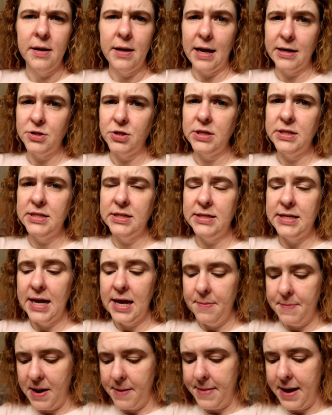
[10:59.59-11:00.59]
Actually,
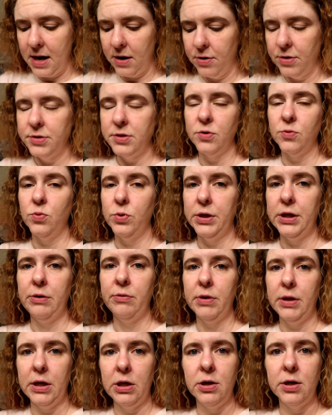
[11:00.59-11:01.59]
today my macros are really,
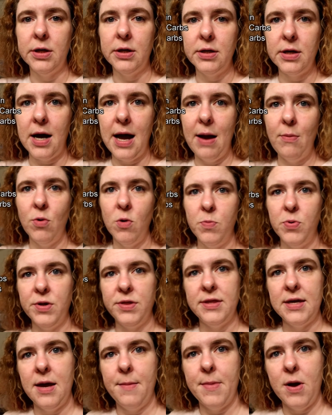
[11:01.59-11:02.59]
really good. I will
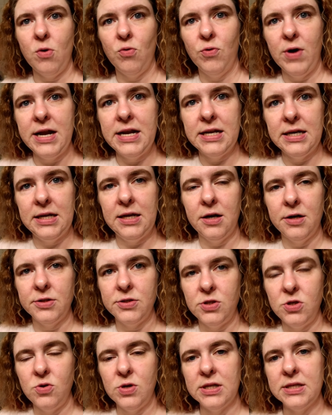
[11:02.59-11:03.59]
put them right in here
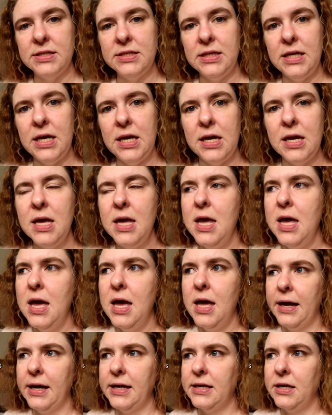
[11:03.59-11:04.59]
so you can see.
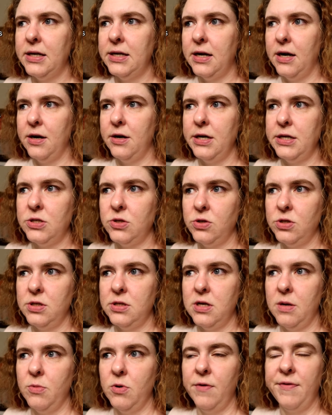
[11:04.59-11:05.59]
Like I, already told you
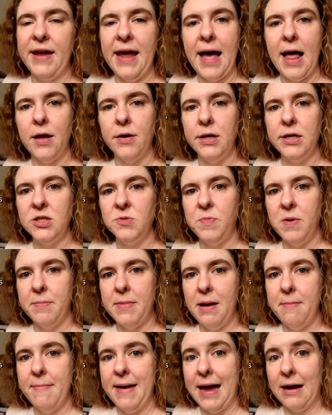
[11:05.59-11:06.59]
the number of calories, but
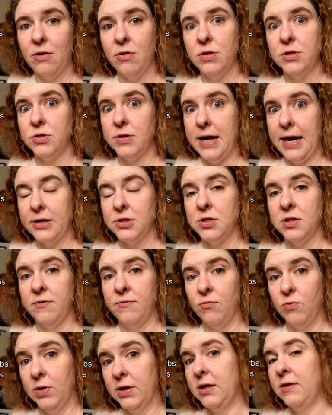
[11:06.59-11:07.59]
my macros are actually
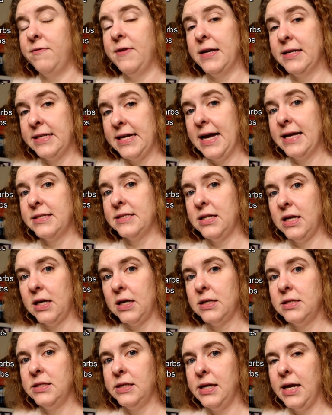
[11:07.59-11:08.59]
really
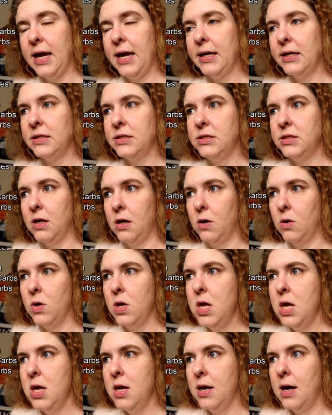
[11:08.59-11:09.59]
fantastic today.
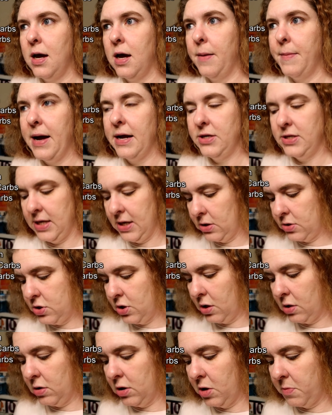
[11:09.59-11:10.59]
So um, I
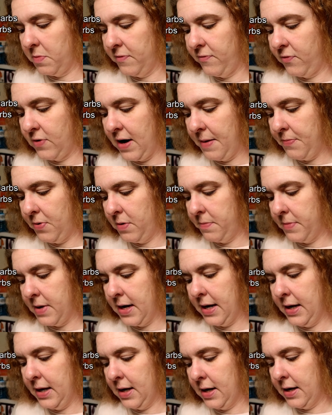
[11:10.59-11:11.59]
took a look before I put
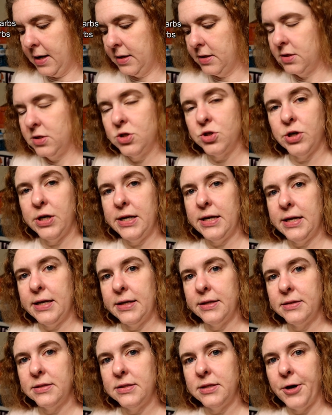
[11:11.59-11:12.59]
my uh, treat
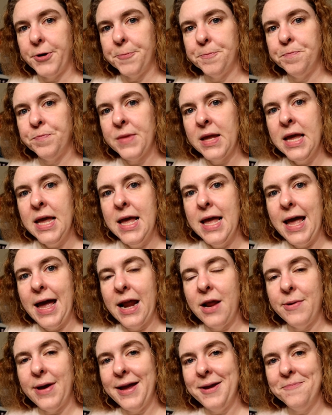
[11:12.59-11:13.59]
in. So
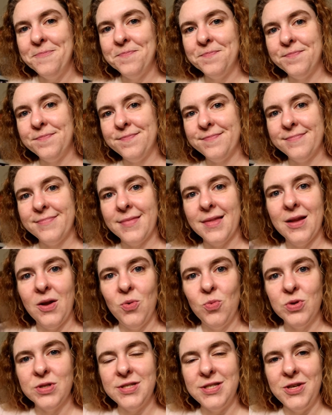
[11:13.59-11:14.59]
anyway,
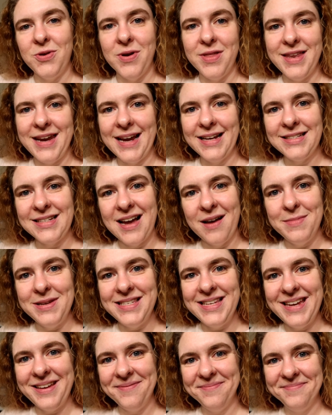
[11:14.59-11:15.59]
we'll see you on the next
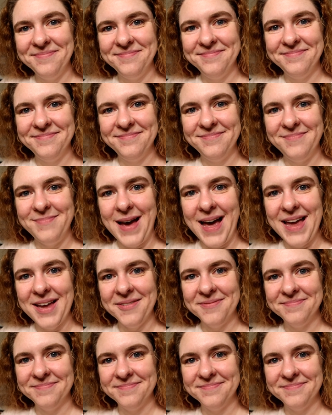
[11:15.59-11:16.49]
Omnis Eat. Bye.